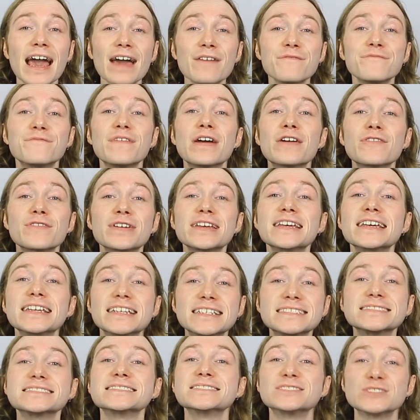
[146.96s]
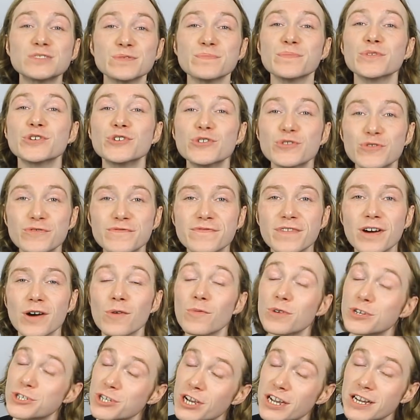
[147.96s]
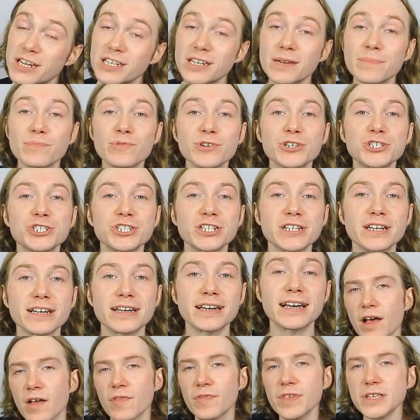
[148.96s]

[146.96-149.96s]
and very easy to maneuver, which I can appreciate.